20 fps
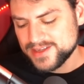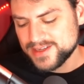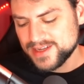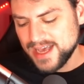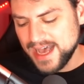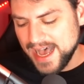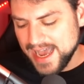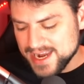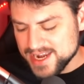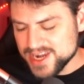
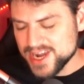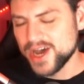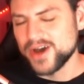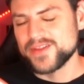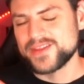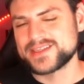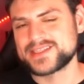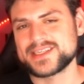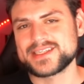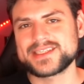I
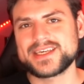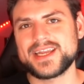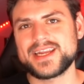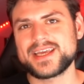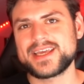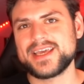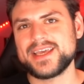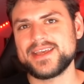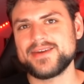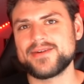know this is going
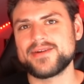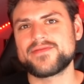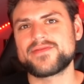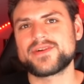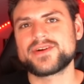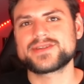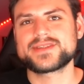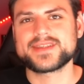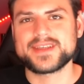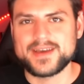to get
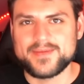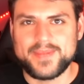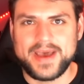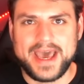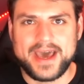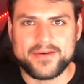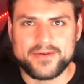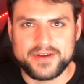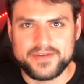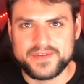universally
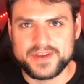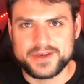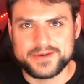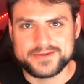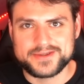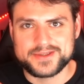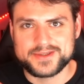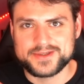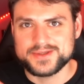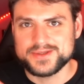bad
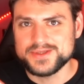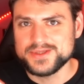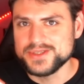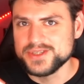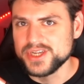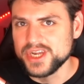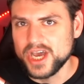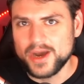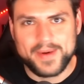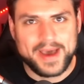reviews
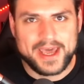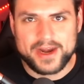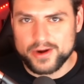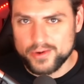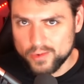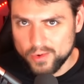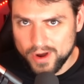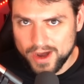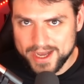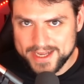no matter
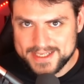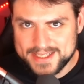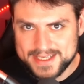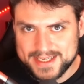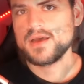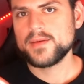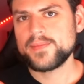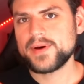what.